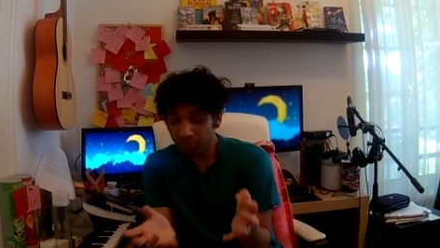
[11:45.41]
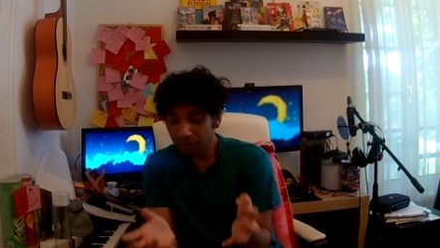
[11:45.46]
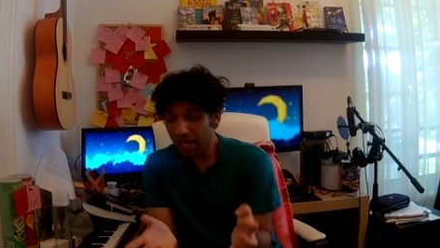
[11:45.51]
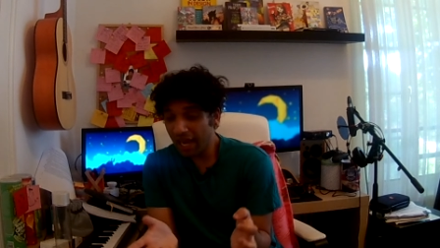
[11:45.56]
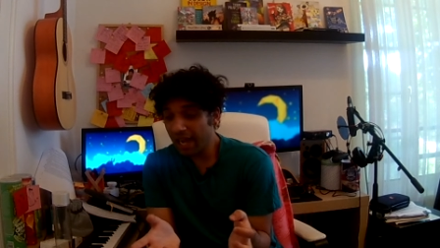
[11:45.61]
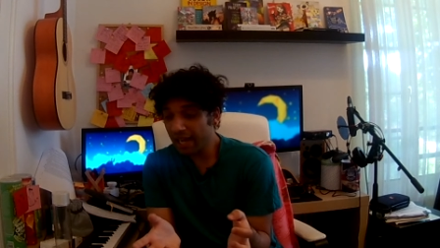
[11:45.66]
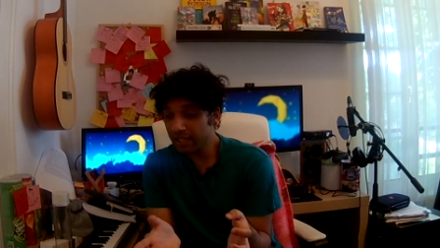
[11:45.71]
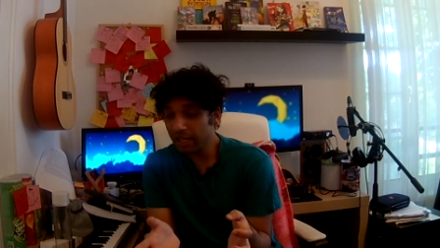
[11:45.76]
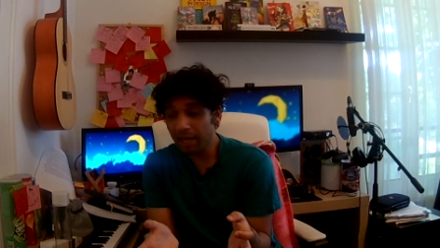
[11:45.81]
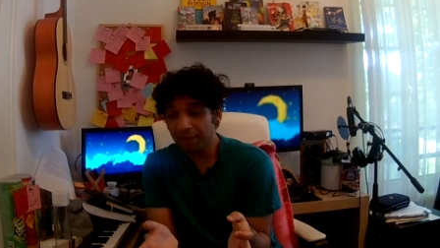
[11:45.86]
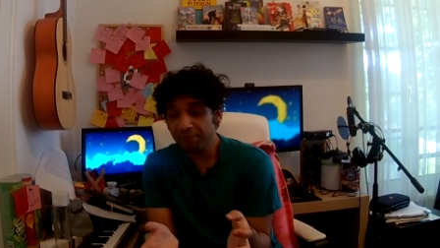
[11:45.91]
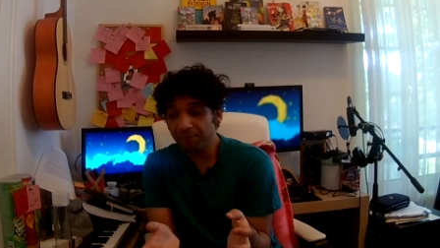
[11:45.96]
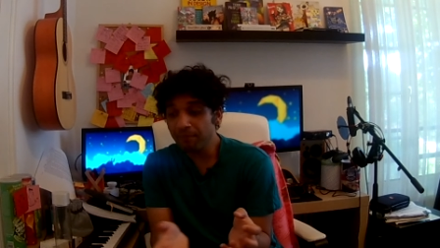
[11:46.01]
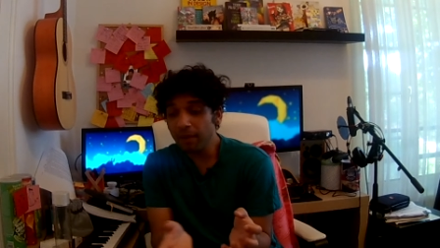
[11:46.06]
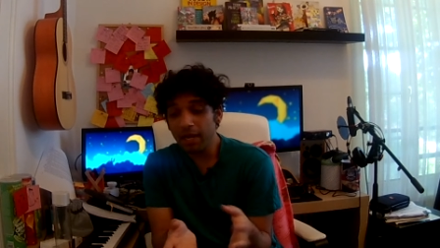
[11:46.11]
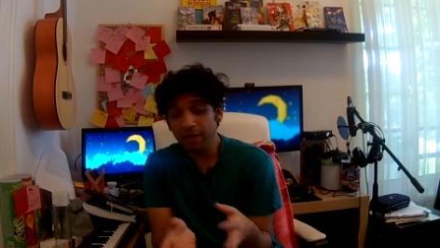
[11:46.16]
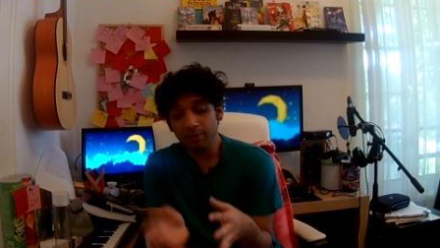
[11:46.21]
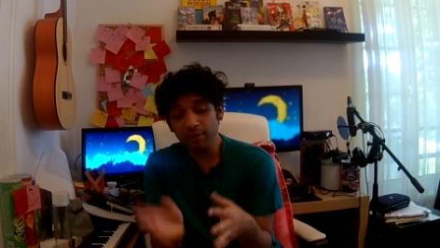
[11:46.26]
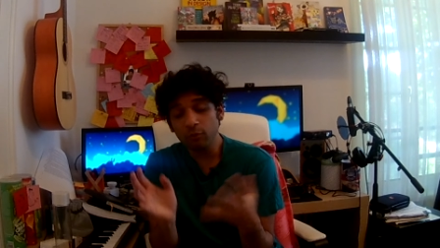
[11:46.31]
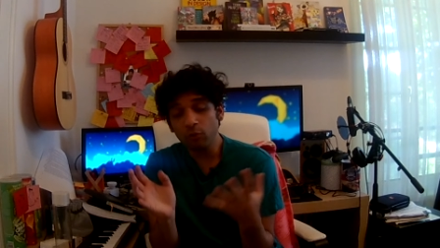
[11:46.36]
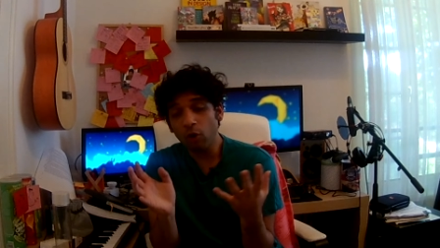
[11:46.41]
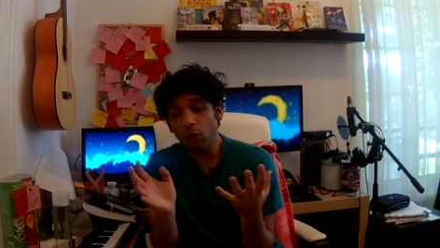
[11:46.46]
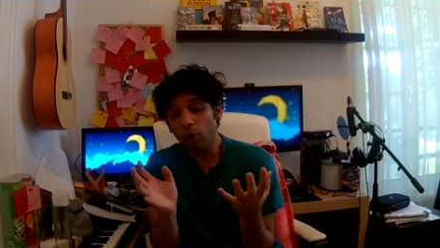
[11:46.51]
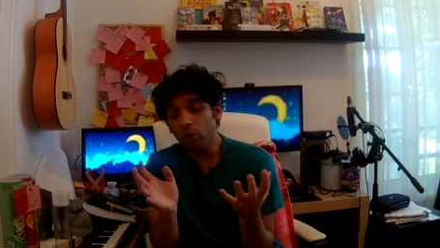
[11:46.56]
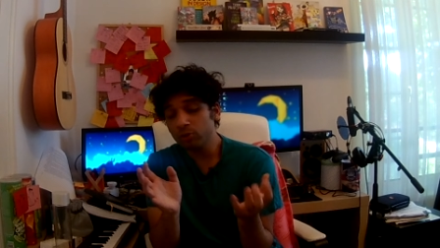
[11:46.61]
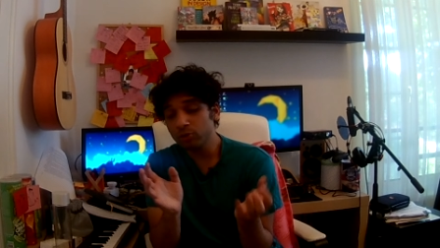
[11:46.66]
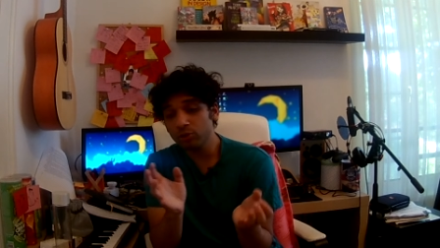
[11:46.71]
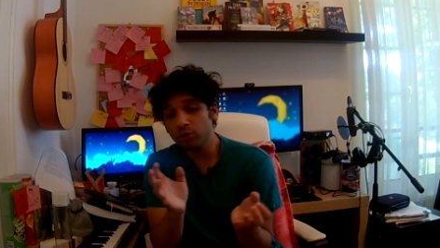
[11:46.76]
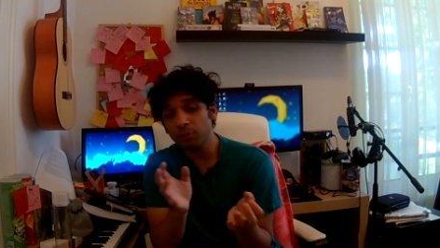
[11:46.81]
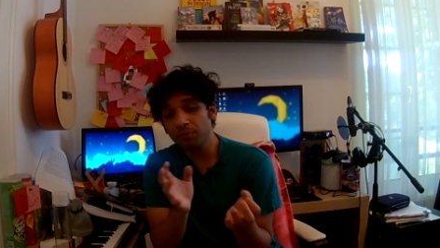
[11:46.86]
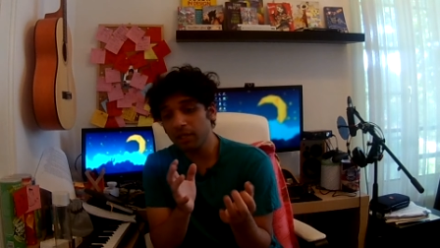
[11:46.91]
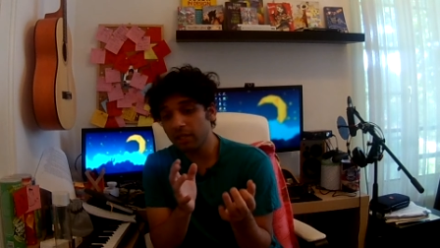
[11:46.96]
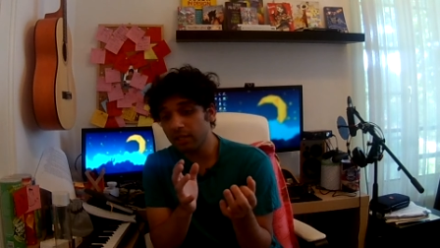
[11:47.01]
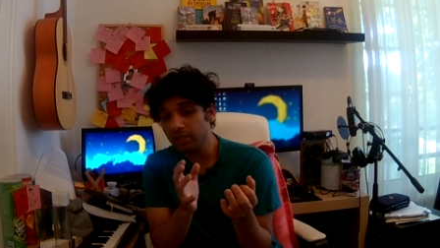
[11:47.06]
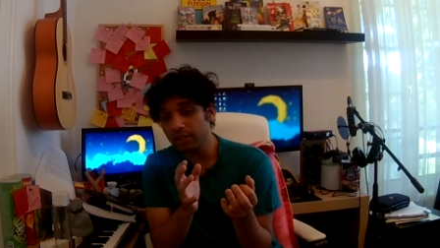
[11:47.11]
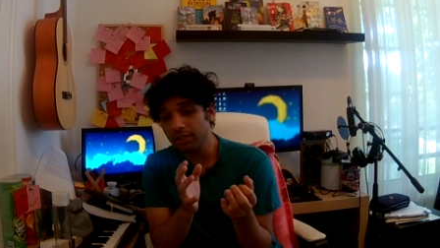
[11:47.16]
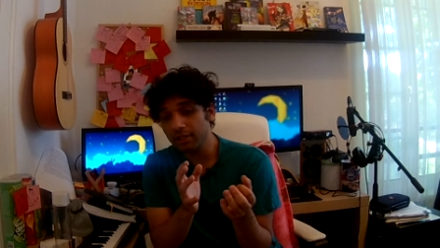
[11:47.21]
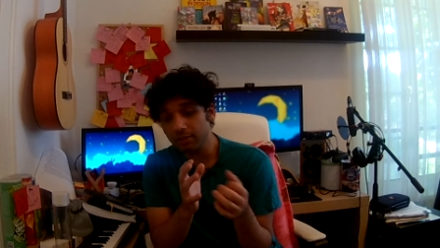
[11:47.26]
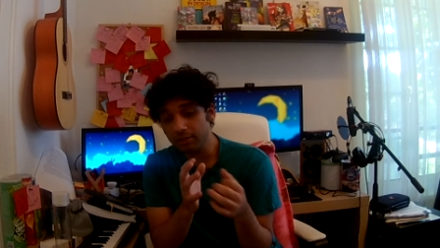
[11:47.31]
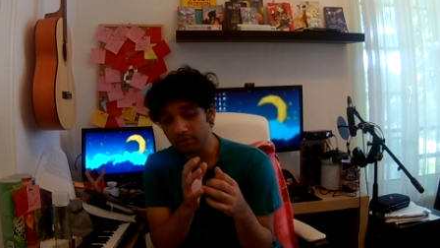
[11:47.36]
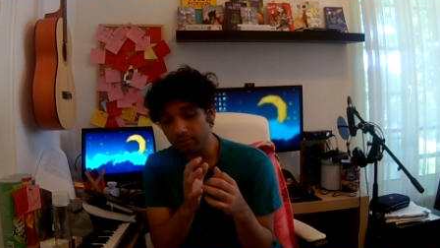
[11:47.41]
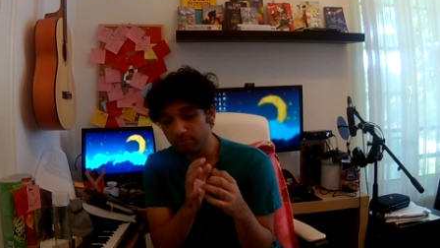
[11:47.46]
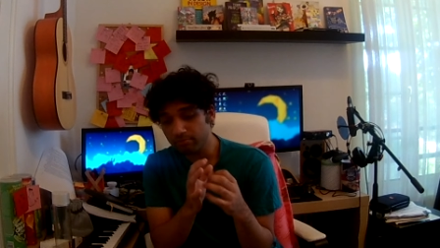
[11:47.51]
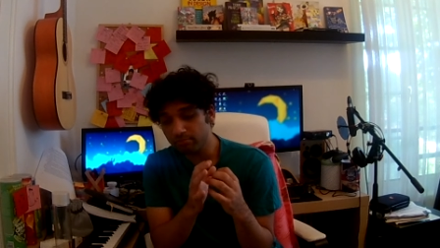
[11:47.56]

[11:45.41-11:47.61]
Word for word: That, and maybe also because